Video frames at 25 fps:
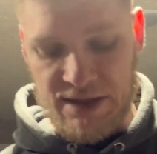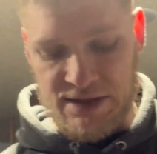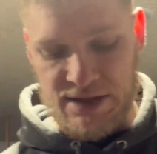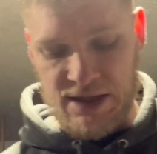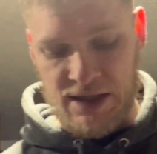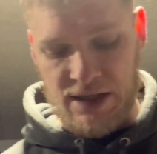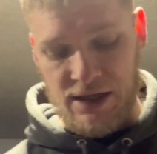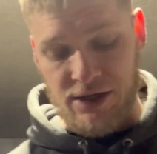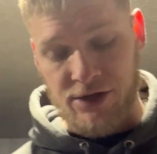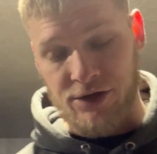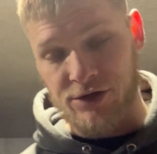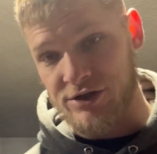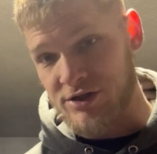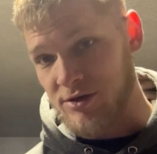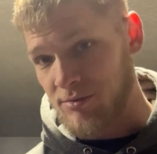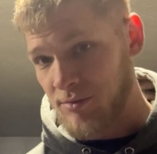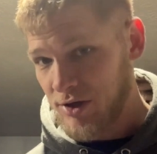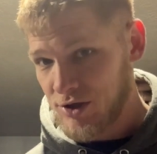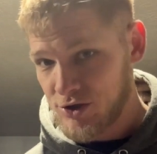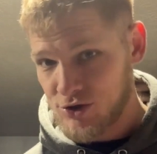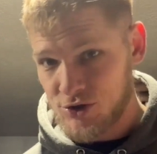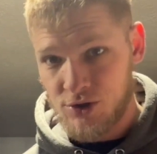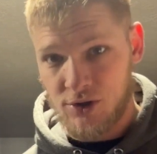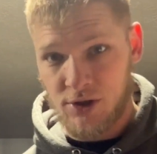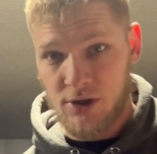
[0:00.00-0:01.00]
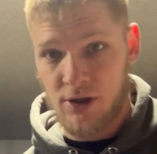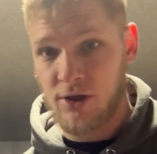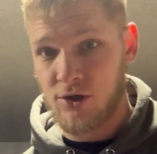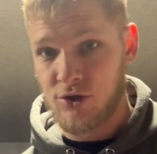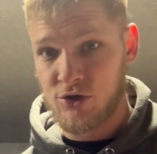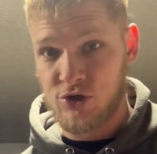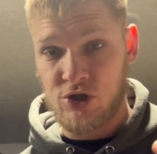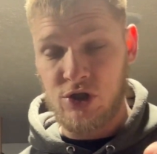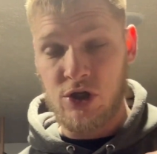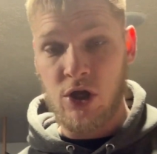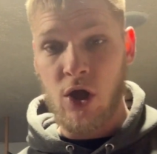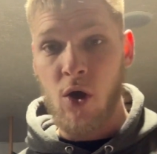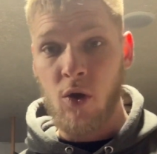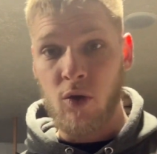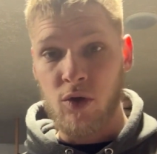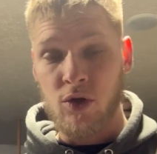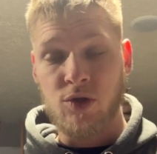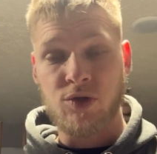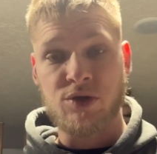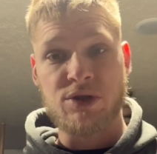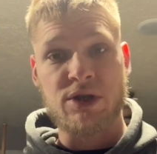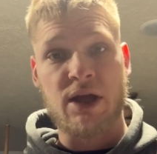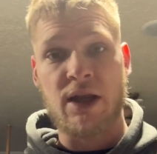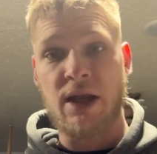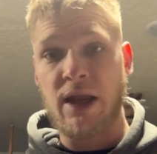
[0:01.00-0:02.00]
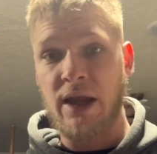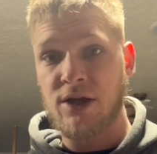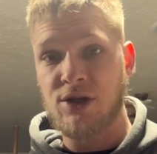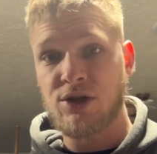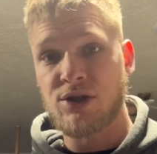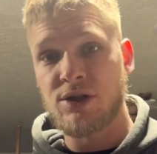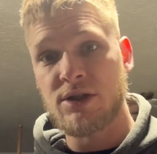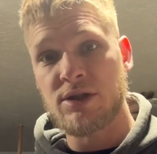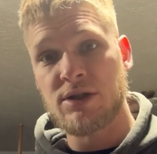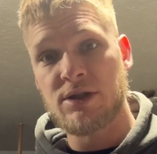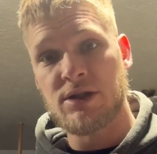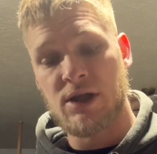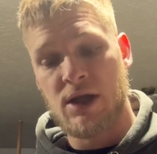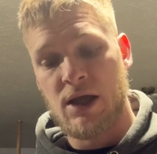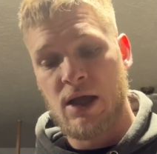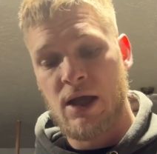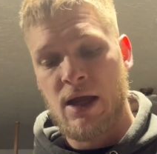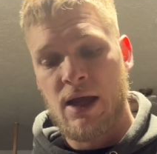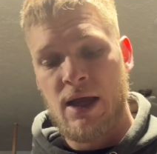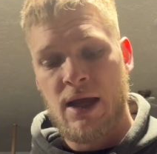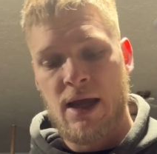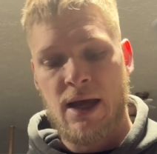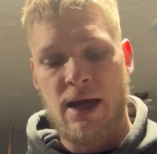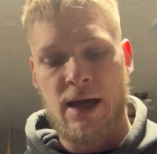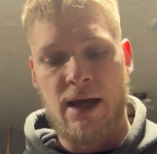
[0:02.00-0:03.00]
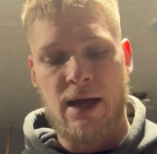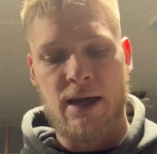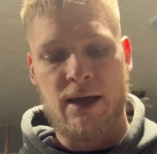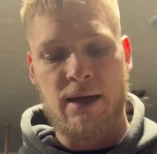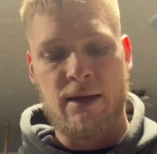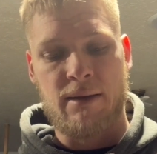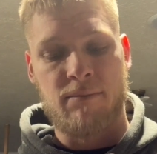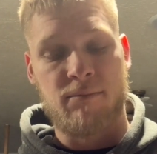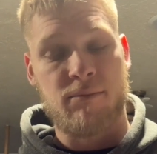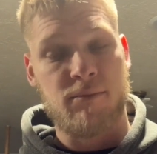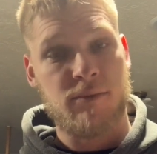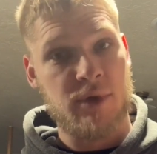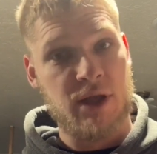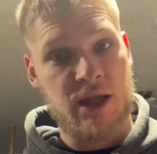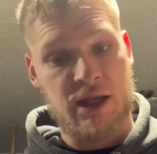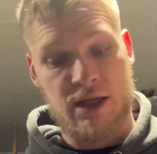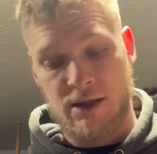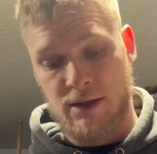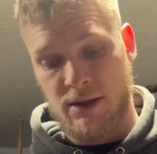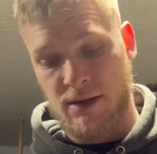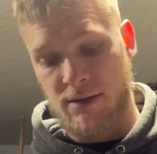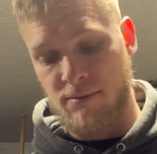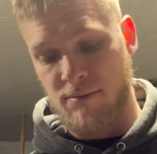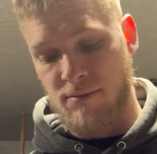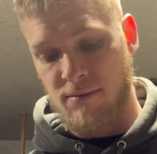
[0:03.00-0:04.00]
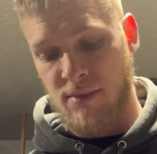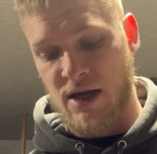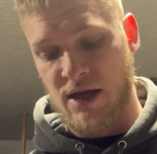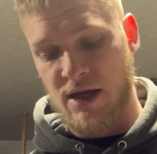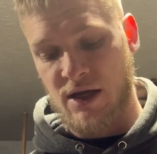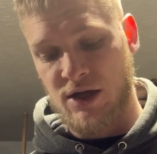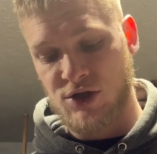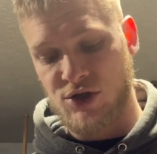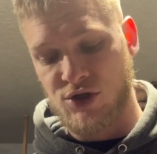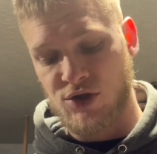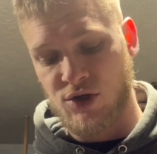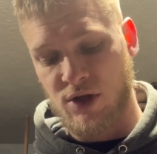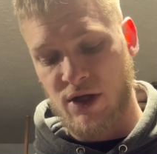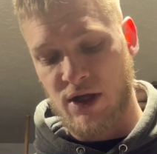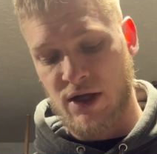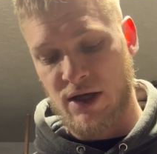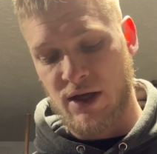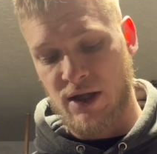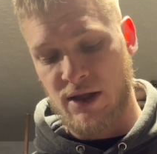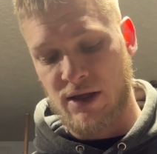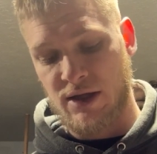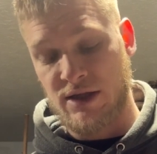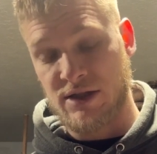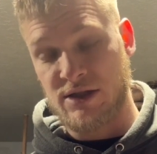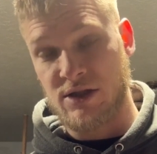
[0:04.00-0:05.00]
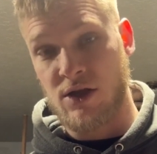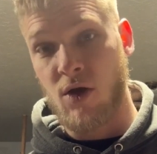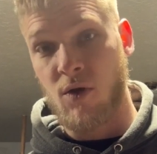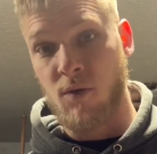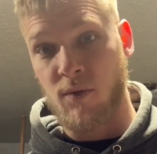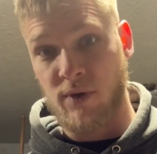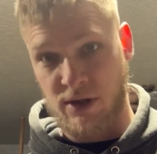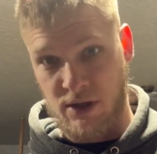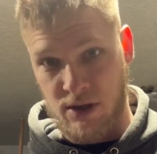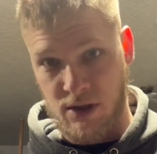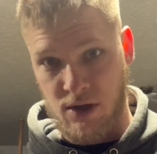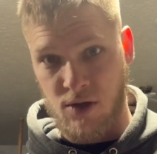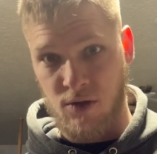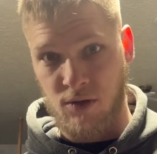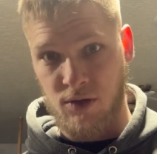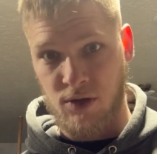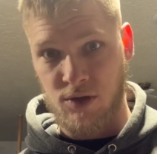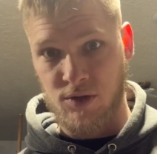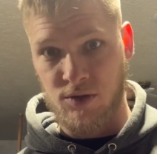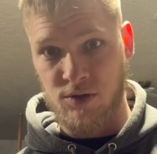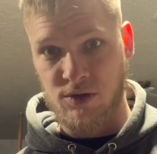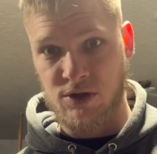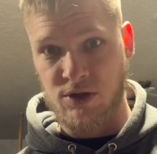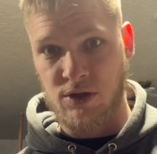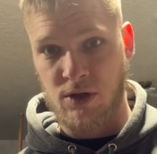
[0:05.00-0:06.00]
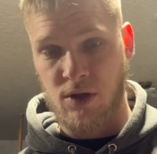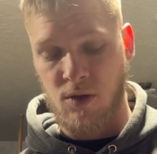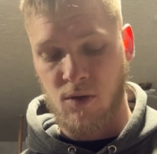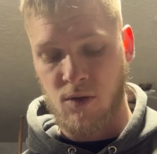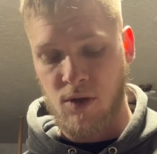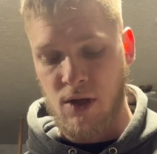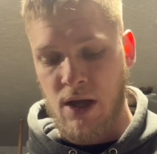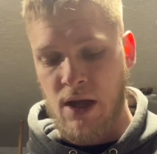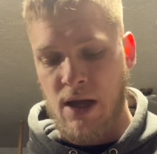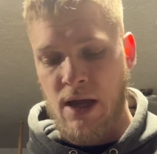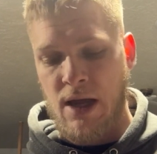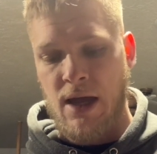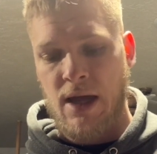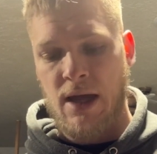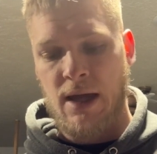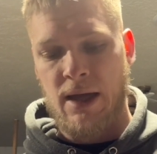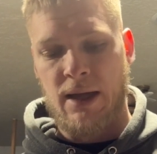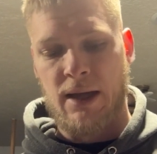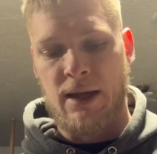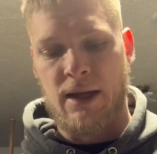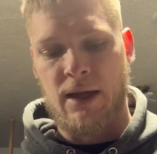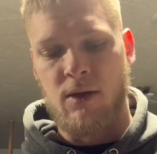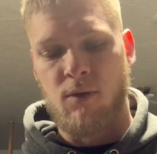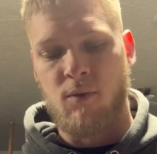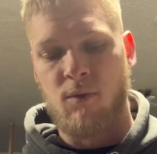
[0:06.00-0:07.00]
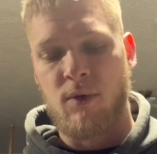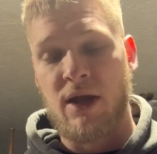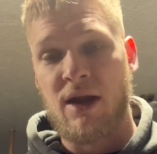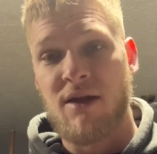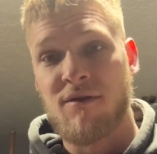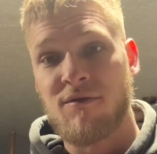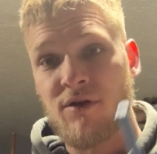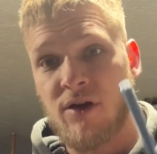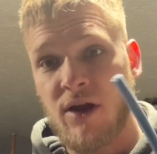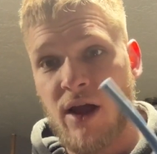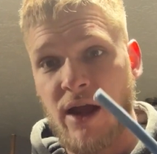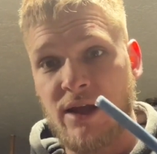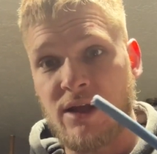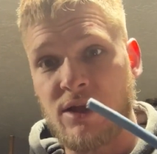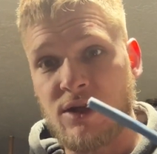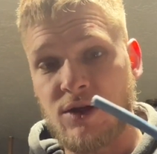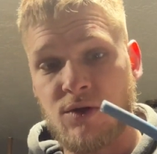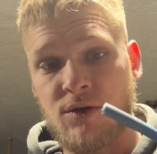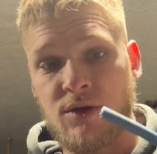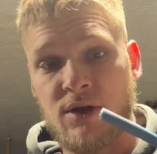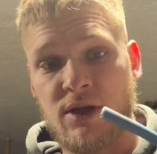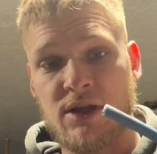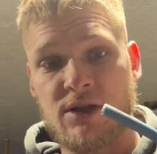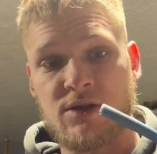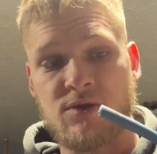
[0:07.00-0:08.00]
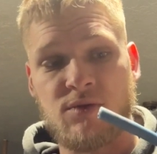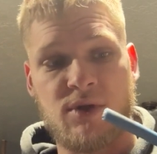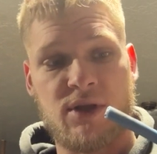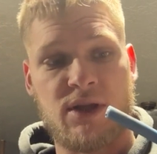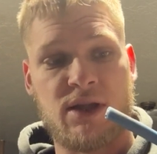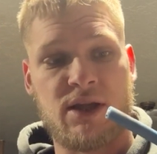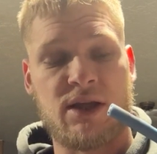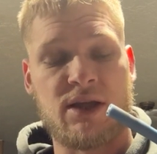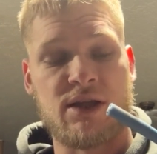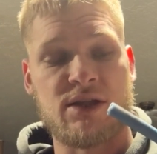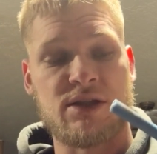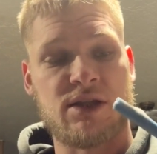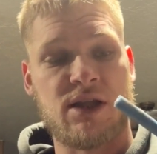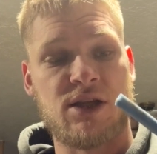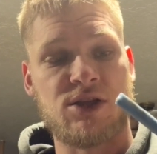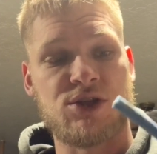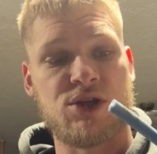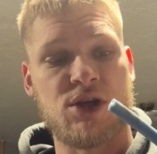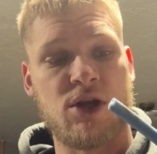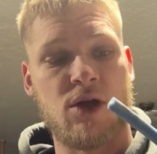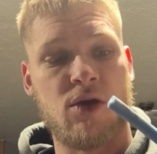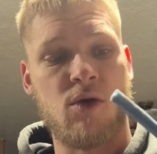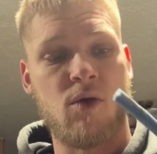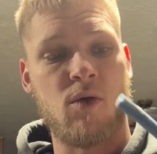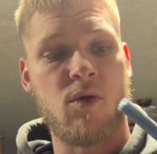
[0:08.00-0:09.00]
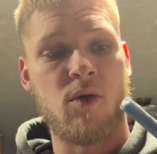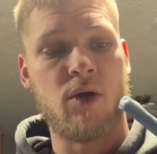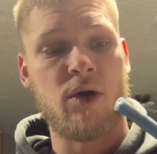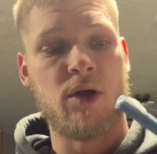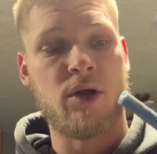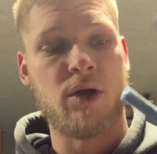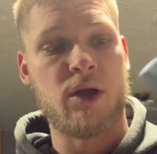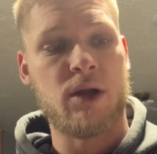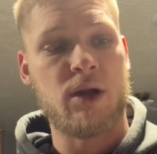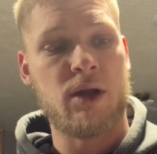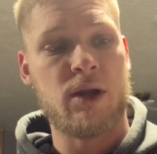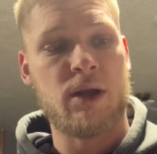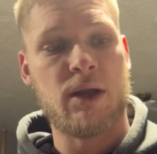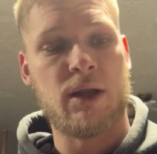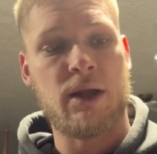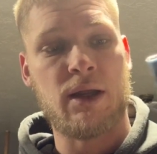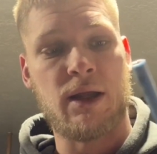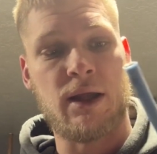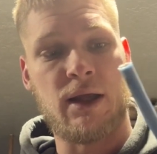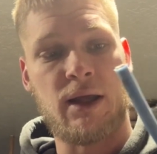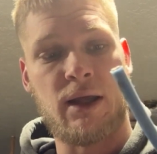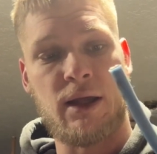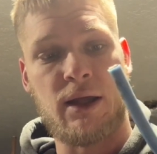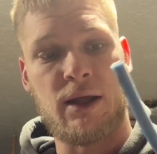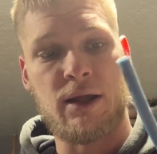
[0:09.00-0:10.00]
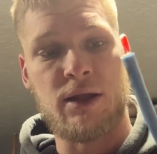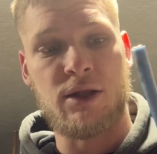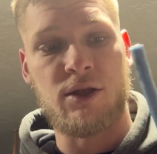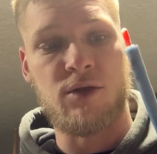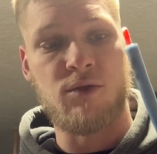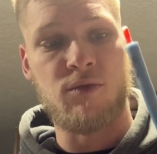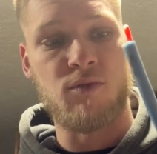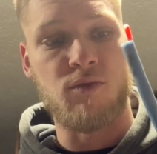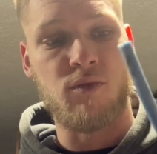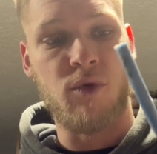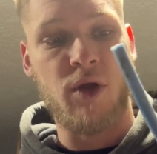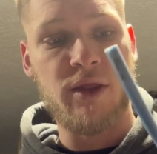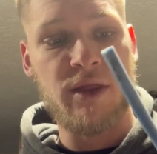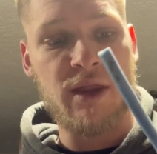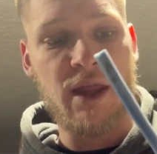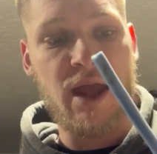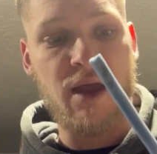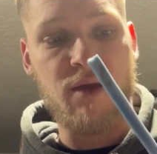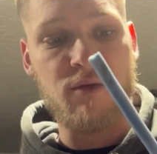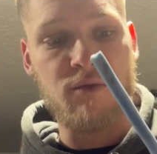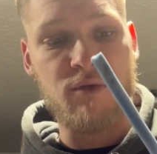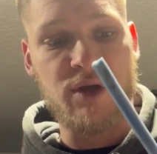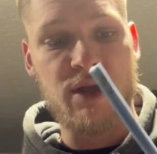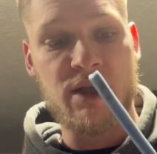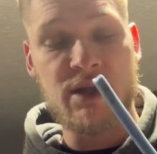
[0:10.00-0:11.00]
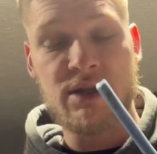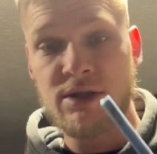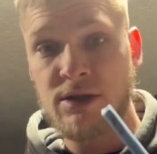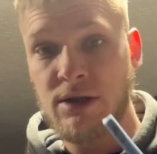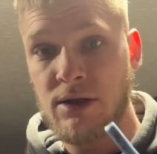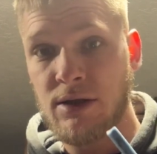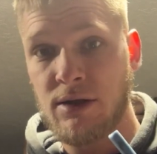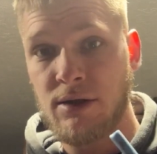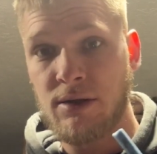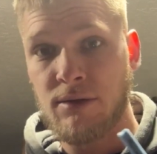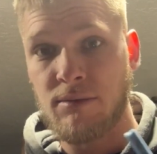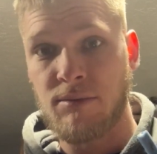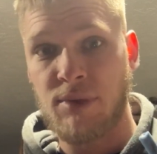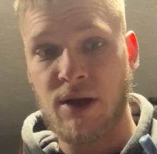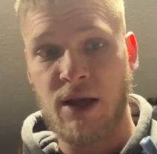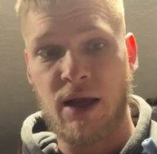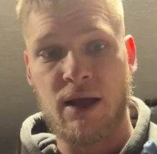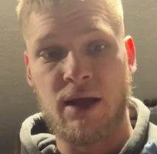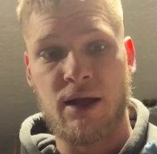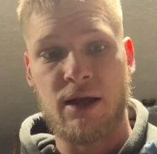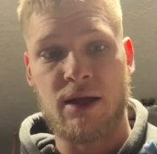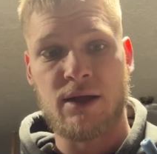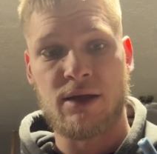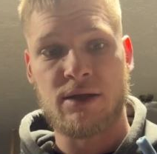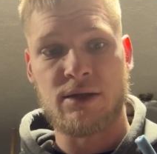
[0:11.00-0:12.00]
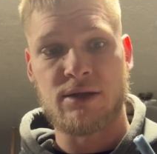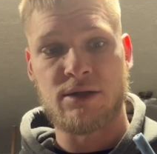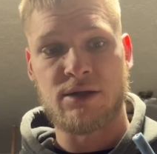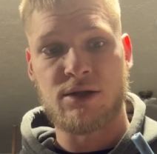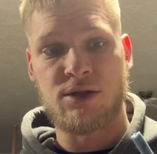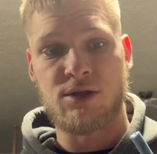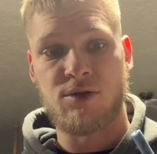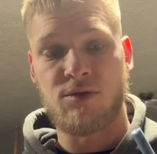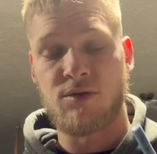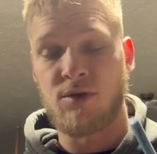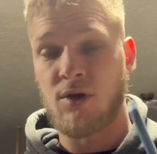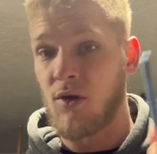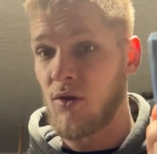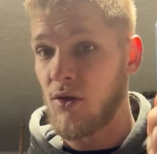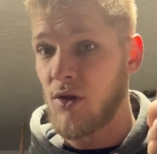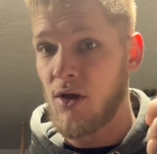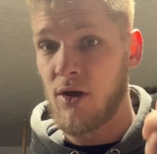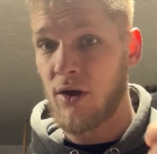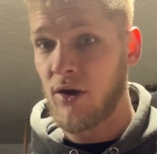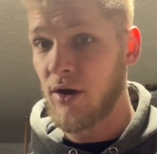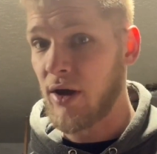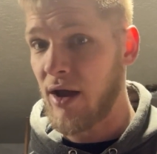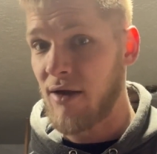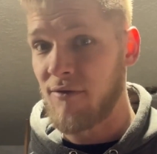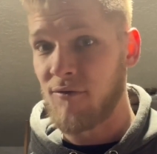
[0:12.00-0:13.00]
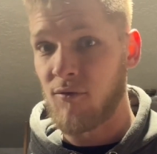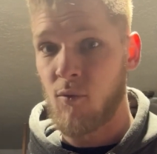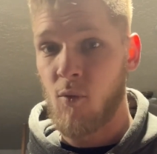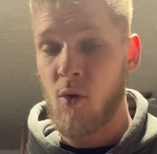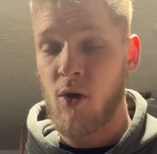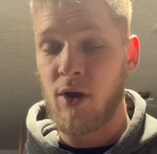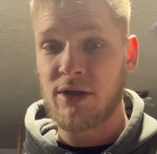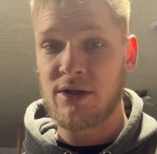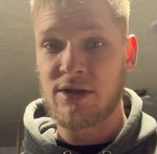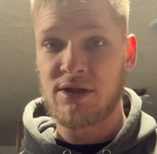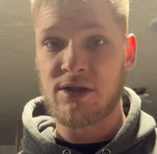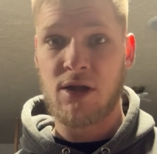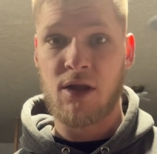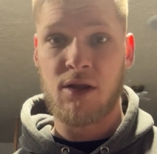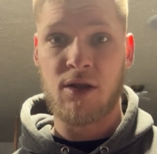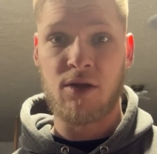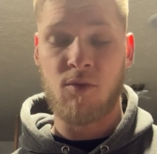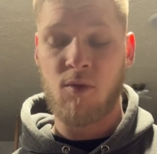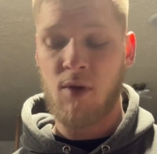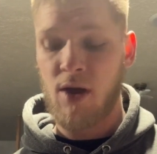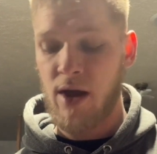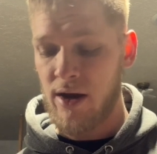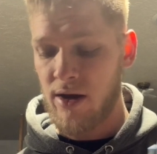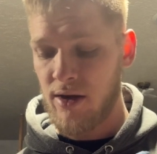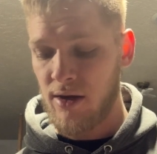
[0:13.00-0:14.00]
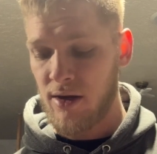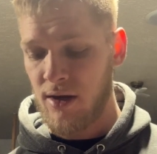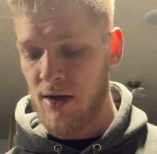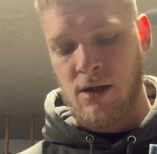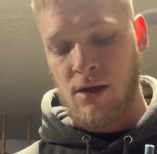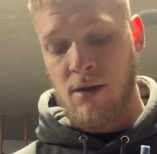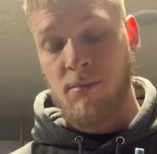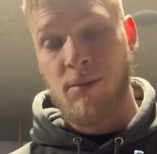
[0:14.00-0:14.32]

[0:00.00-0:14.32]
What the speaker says: thing here is to make sure that there's no loose connections and making sure that nothing's going to go loose. So whenever I do this with an extension cord, you run that risk because you no longer have one solid wire.